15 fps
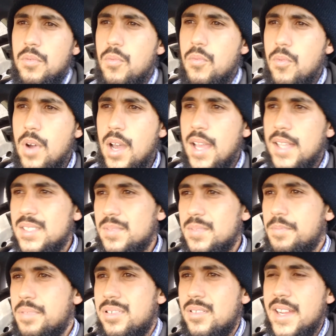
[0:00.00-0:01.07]
was
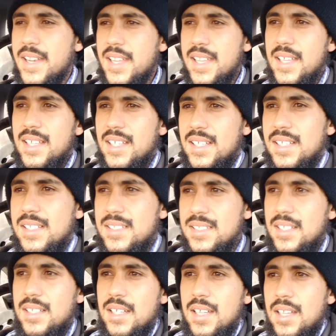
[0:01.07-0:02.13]
pretty
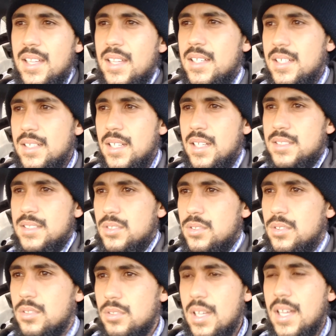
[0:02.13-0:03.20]
easy
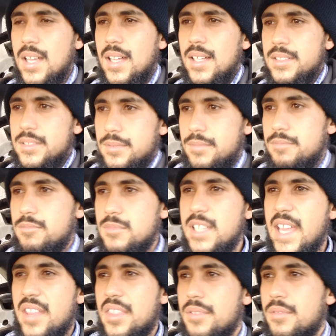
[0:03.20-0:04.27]
to uh,
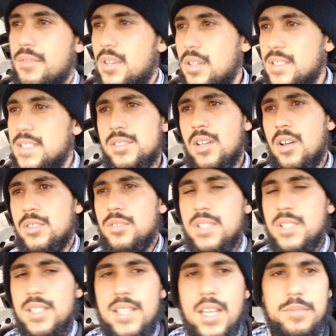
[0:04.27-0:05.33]
get through. So you
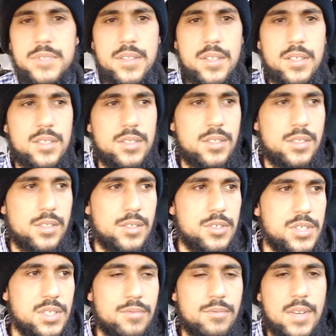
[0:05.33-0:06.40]
can come to the
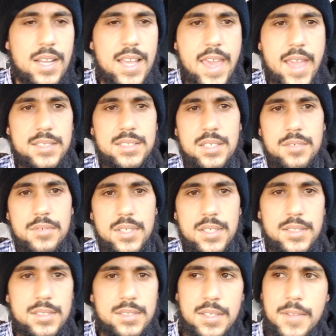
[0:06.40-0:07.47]
conclusion of what
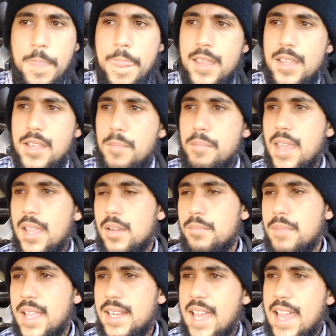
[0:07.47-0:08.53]
activities may or
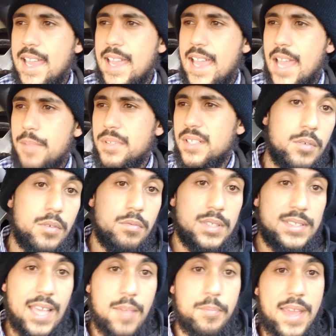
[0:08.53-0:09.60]
may not happen.
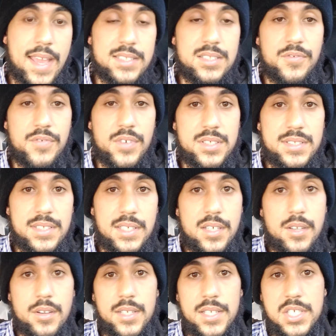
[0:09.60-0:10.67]
Once I pass the first
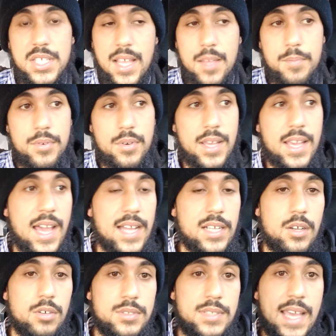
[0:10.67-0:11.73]
security checkpoint, I
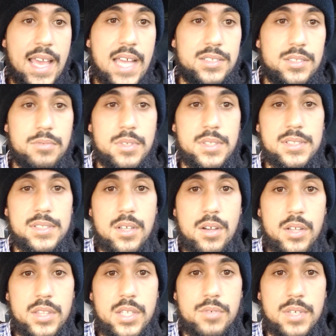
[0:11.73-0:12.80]
go down to what is
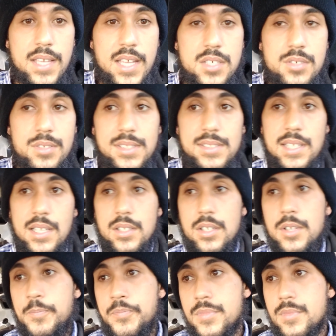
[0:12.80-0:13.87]
called the reentry
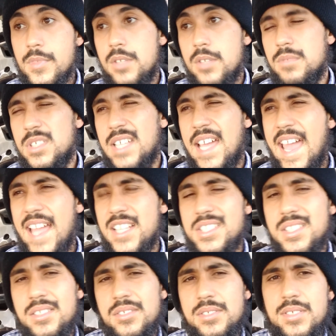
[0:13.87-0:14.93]
center, which
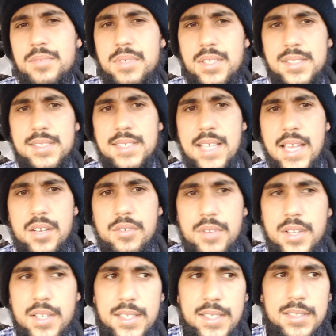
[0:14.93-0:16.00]
actually used to be Santa
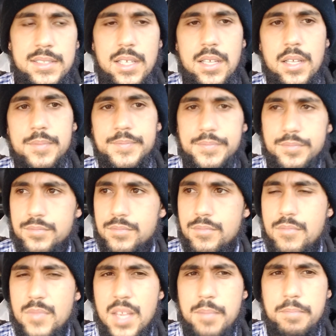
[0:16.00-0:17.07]
Rita's um,
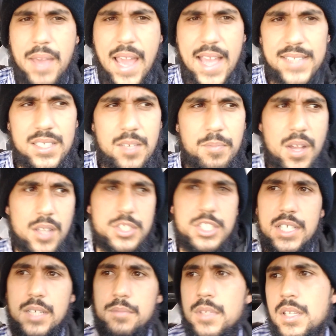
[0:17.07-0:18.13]
basketball
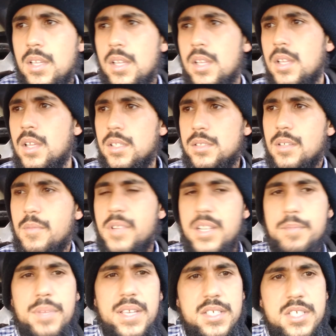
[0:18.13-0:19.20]
gym. So I'm in
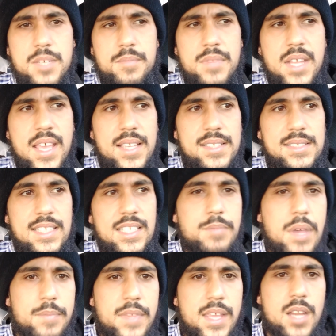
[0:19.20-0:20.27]
a big gymnasium.
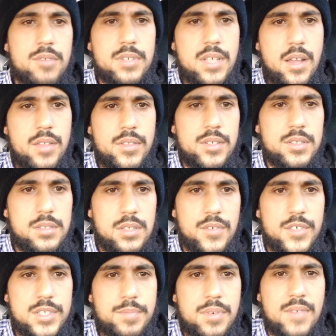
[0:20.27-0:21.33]
I'm there with other
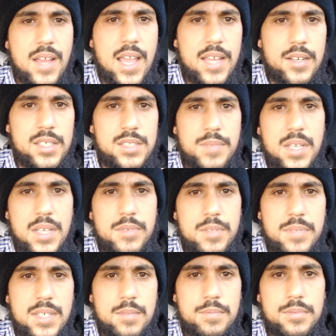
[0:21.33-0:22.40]
service providers, maybe
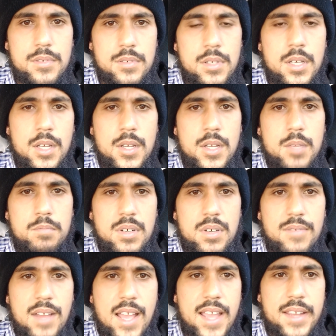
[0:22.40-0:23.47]
people
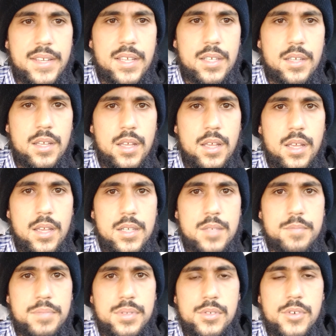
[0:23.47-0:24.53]
providing uh,
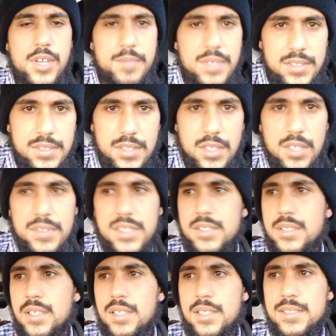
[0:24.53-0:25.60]
employment
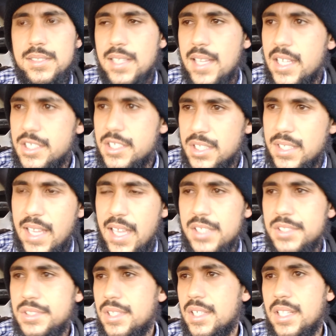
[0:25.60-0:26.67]
services,
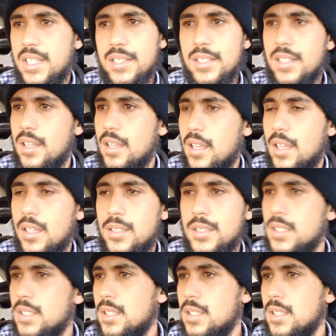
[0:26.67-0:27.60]
education, uh,